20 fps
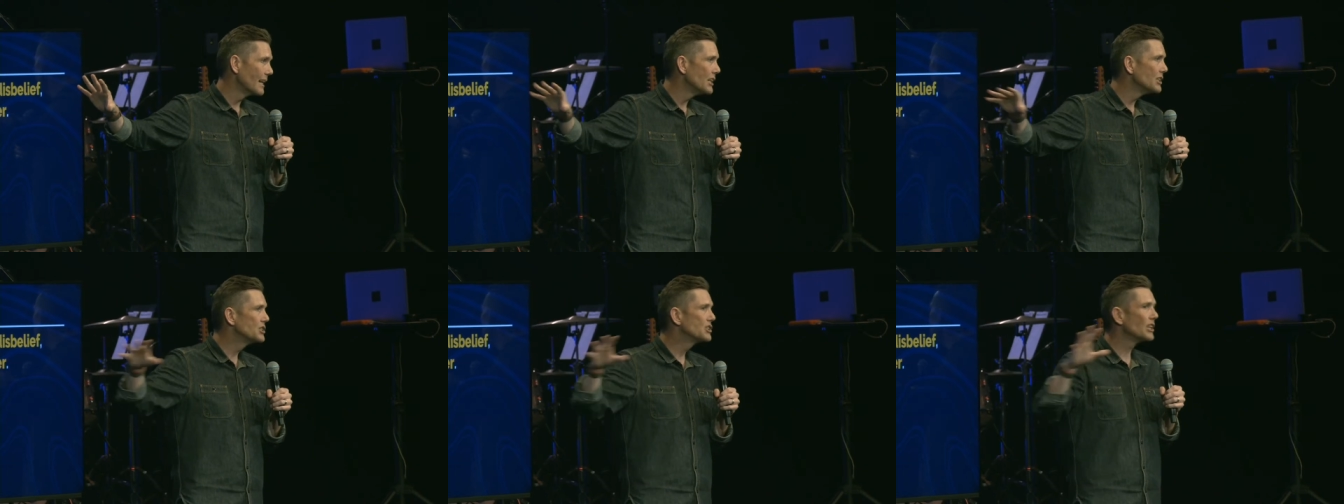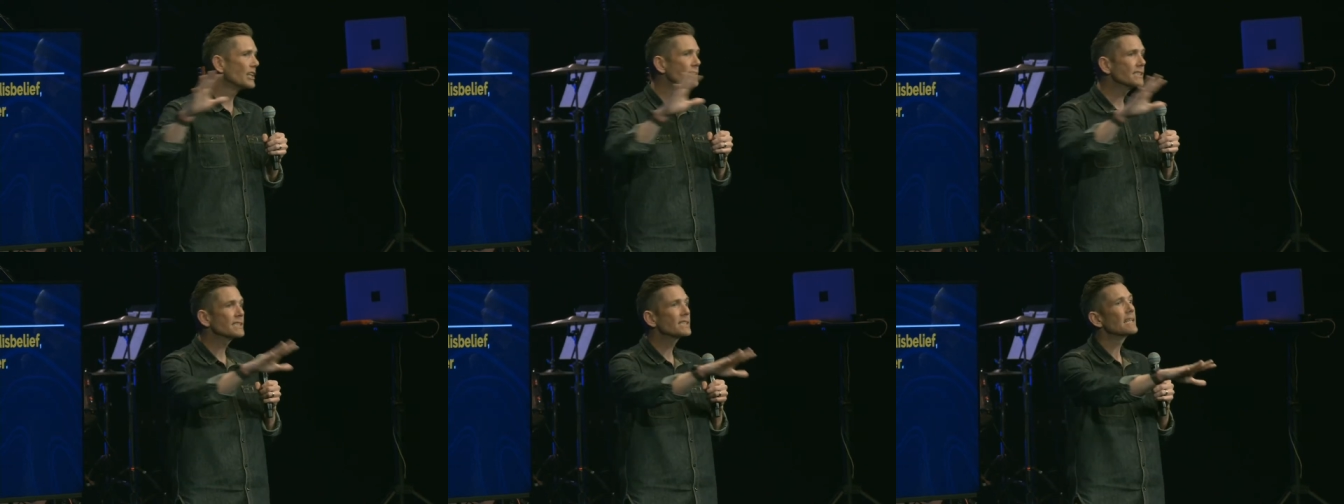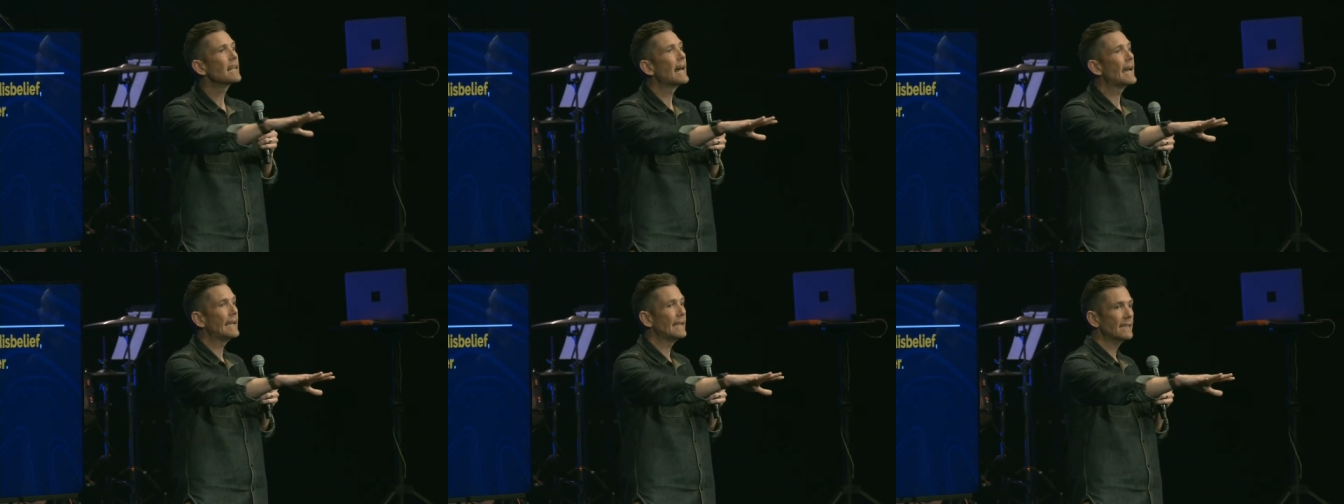Just
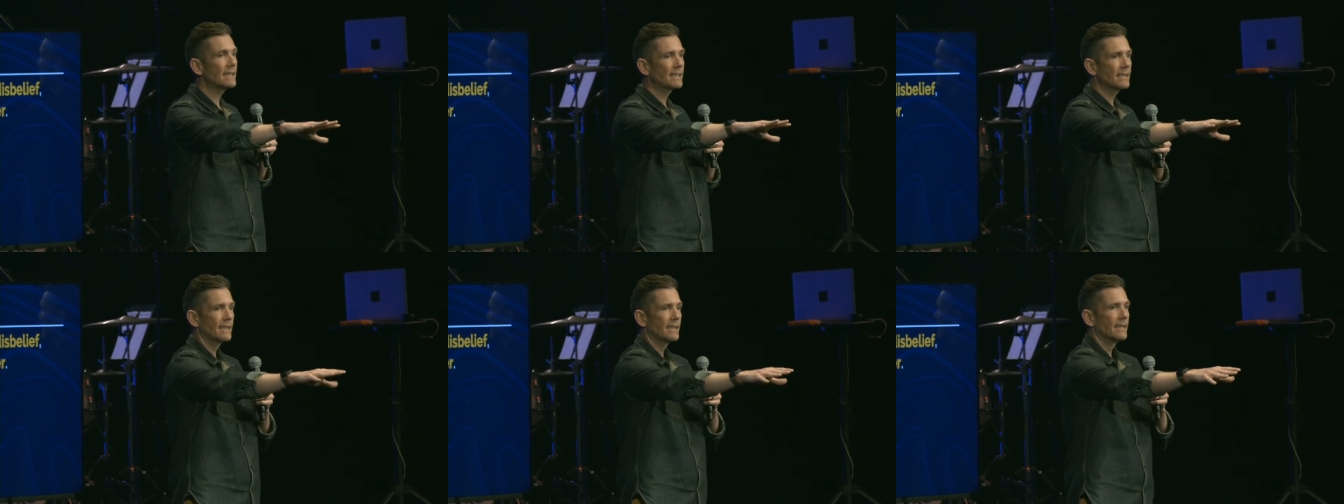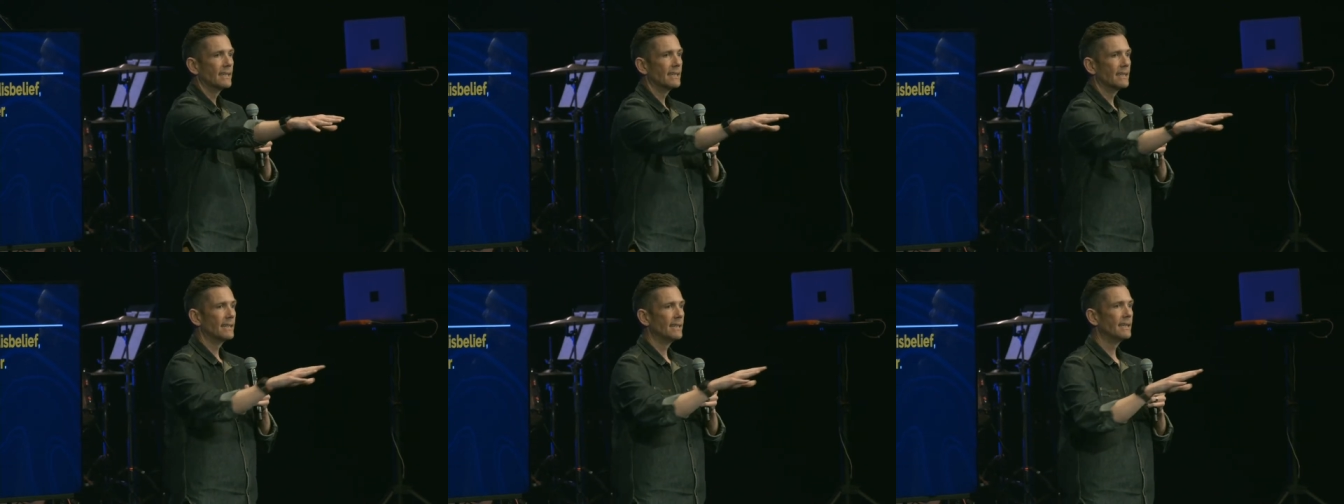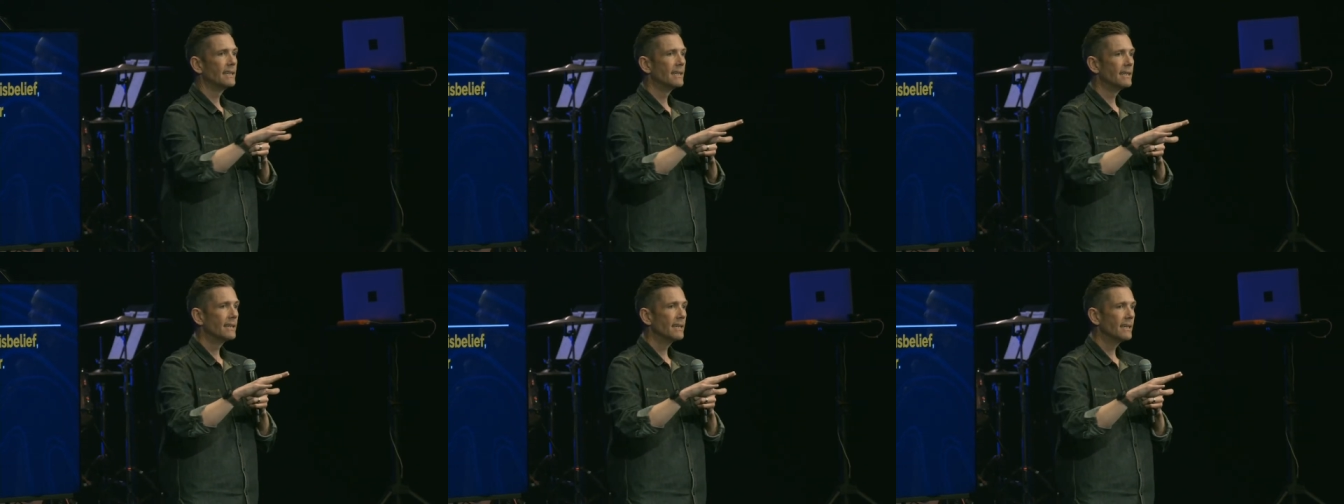like,
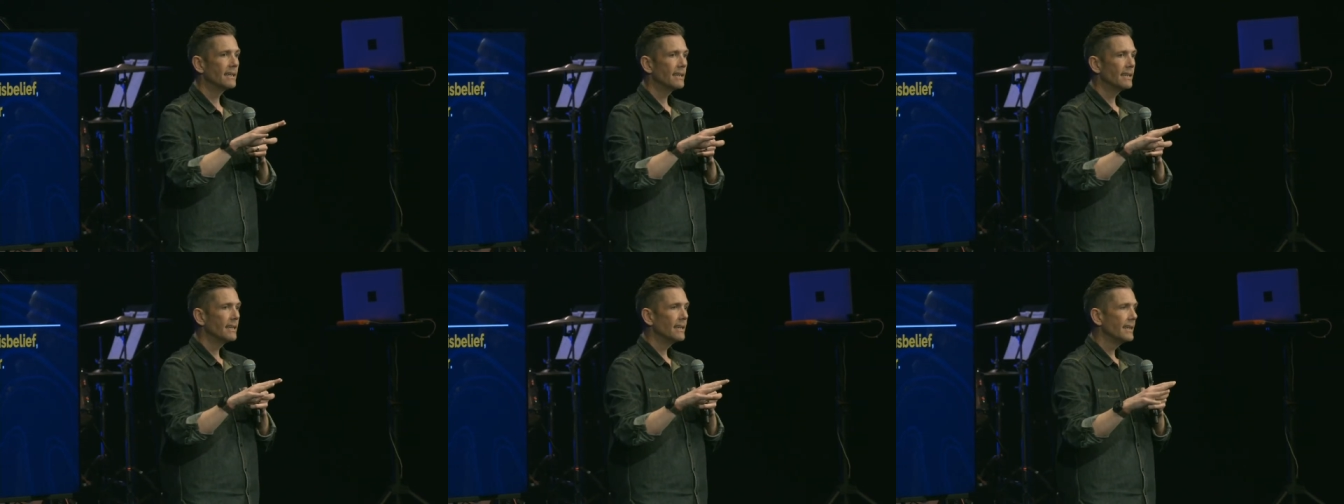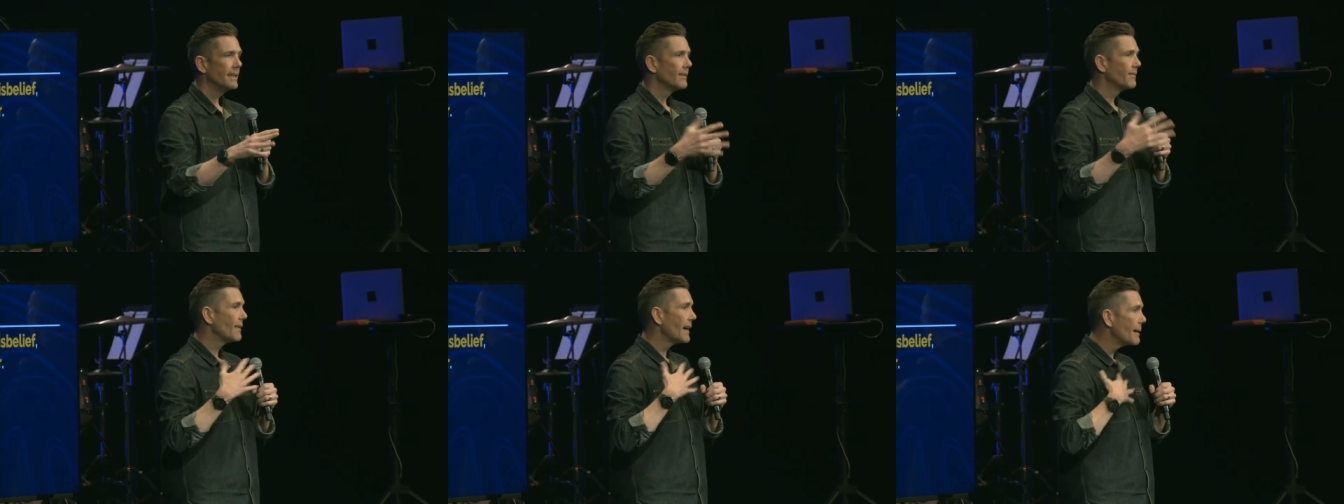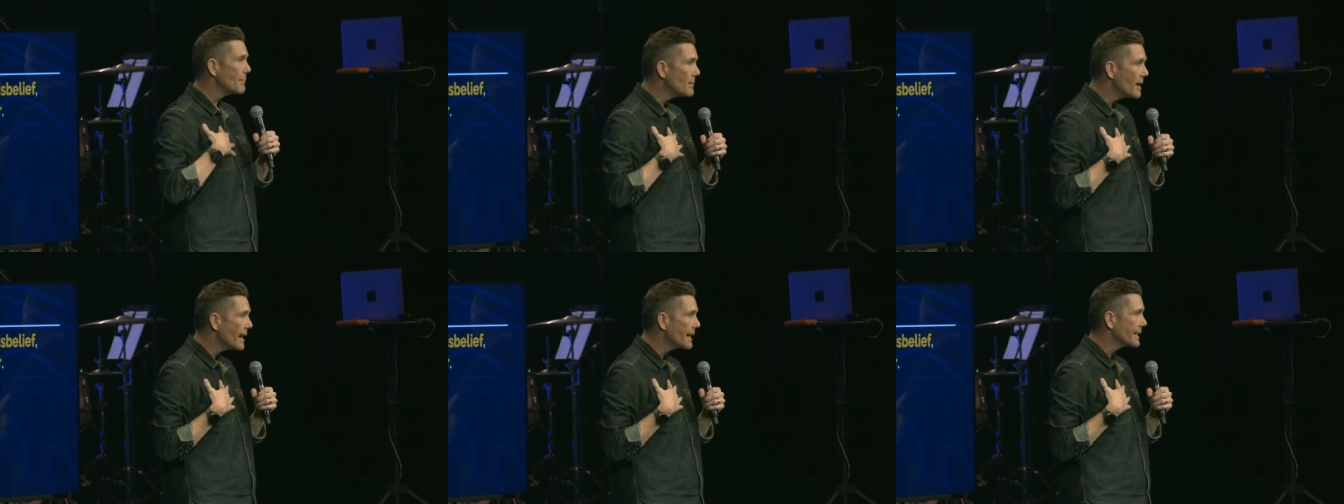if
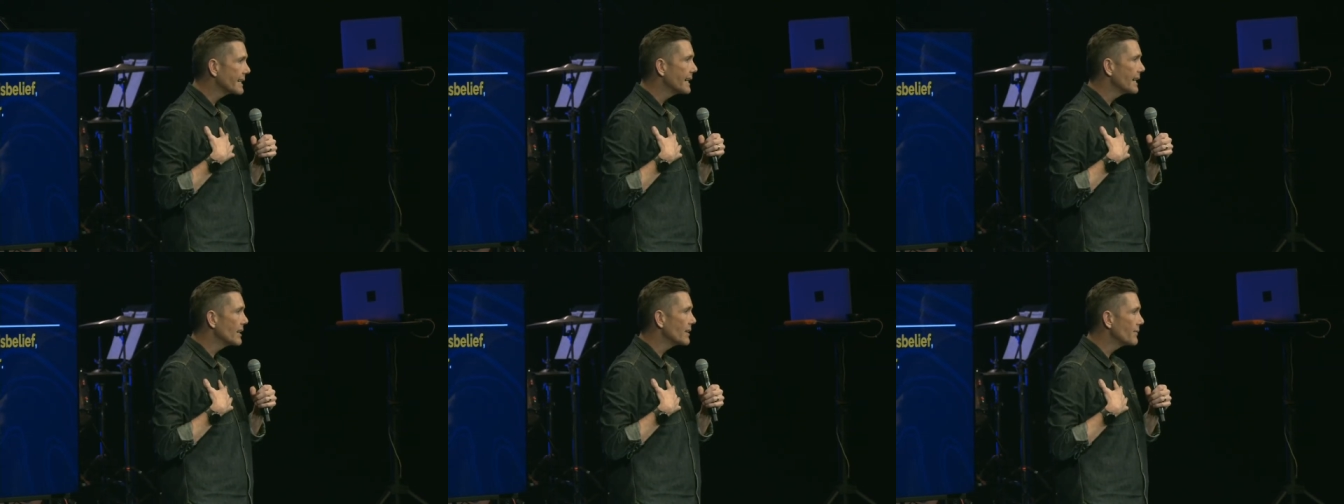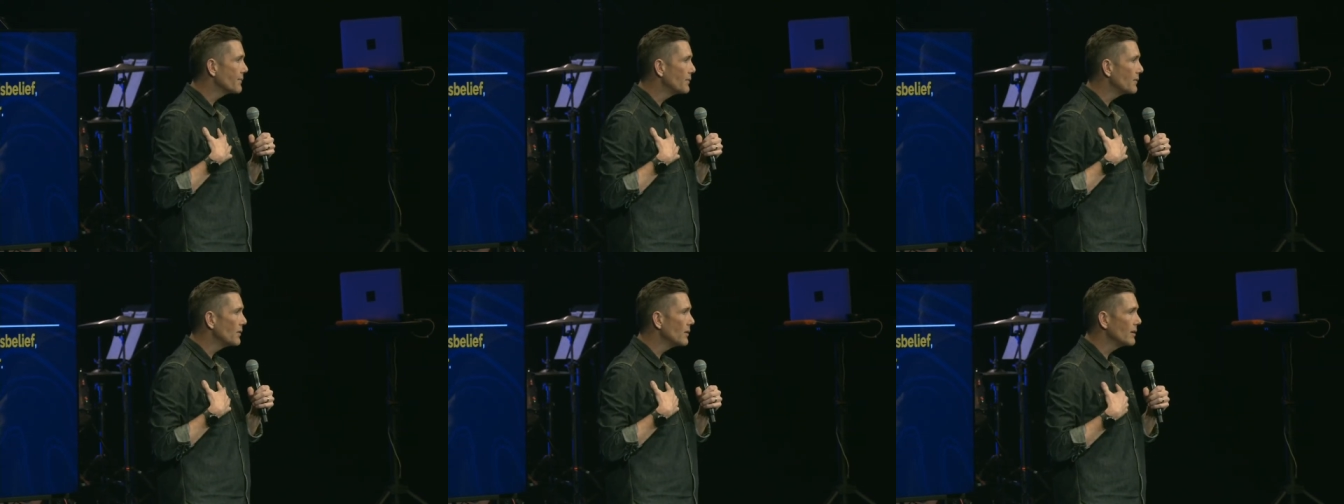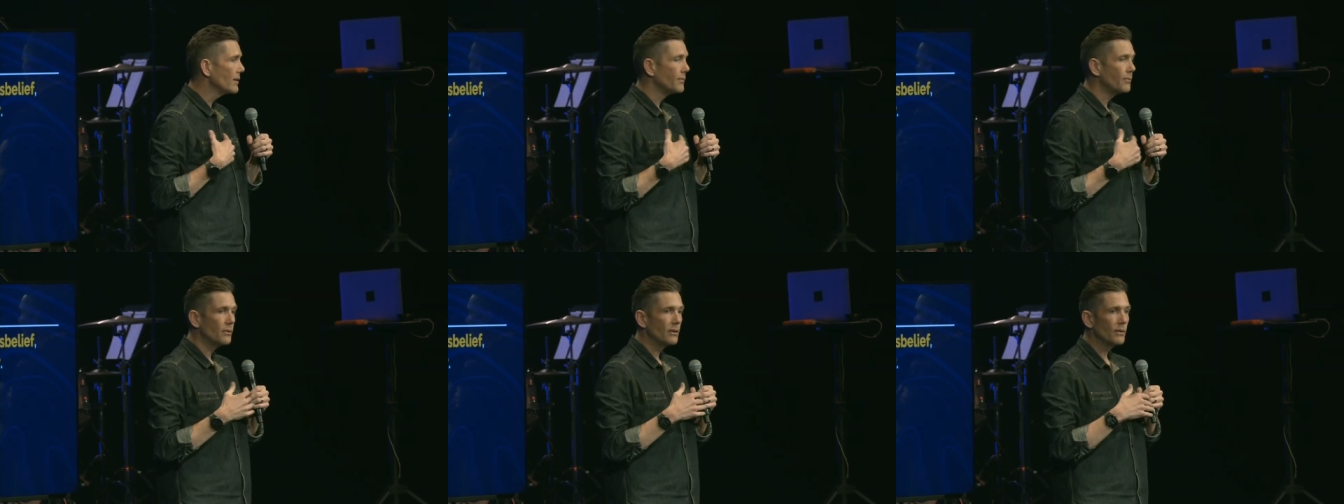I'm not careful,
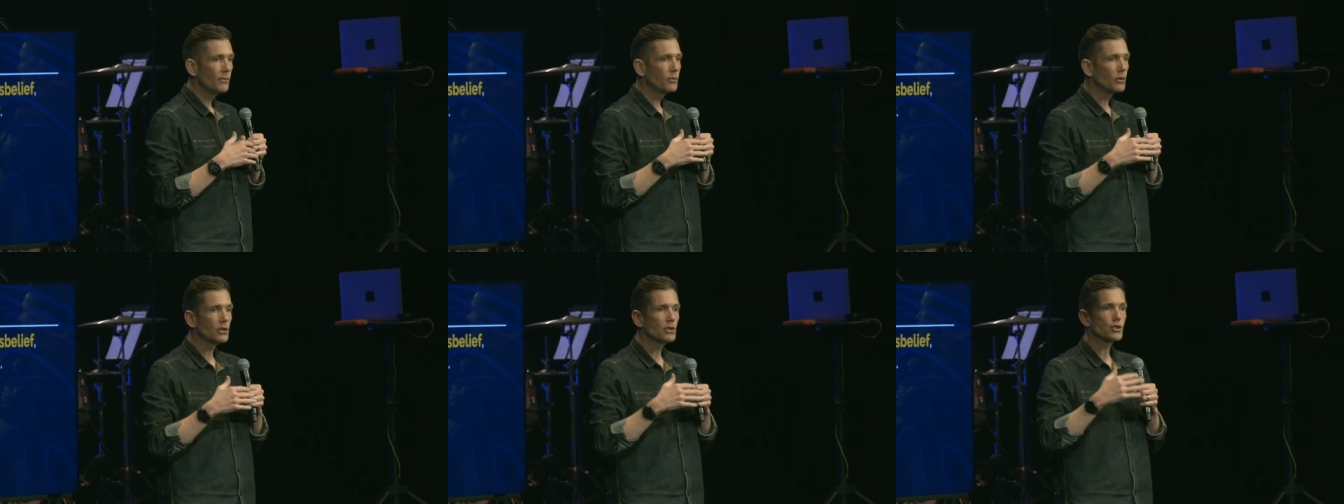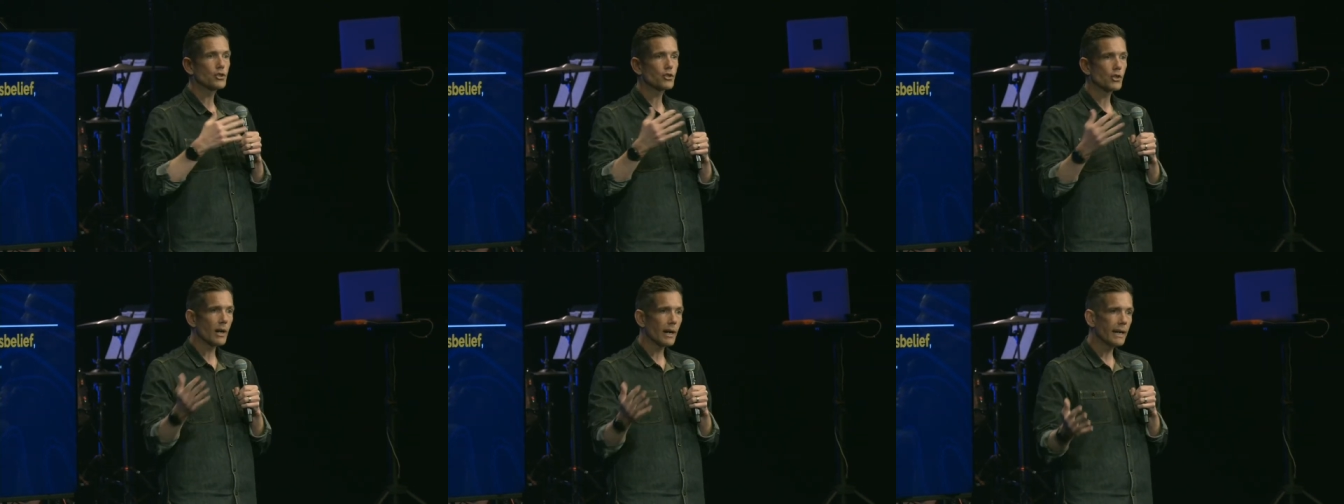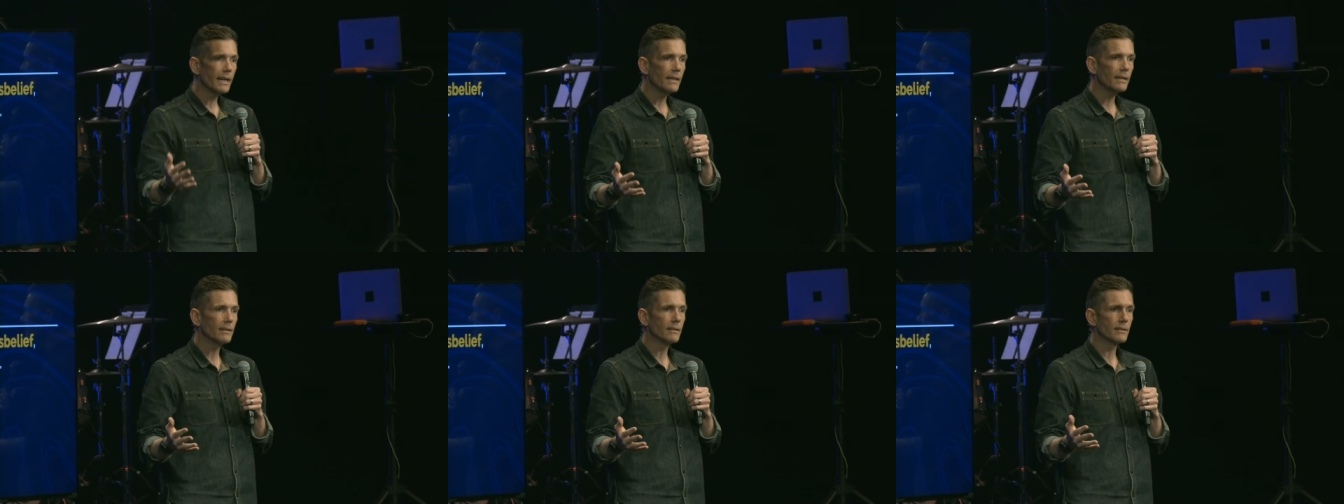if if we're
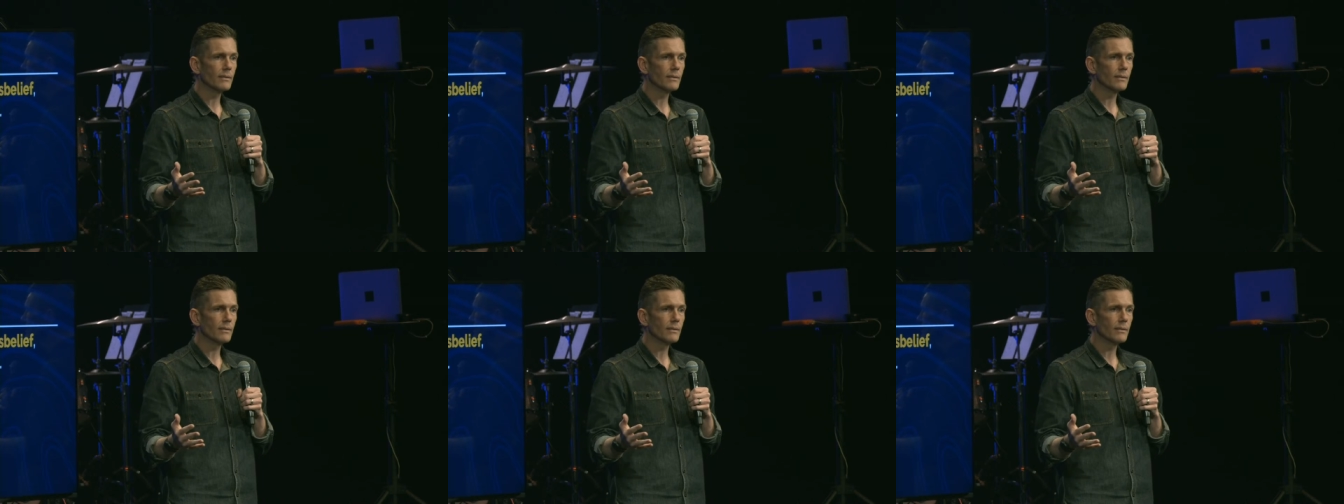trite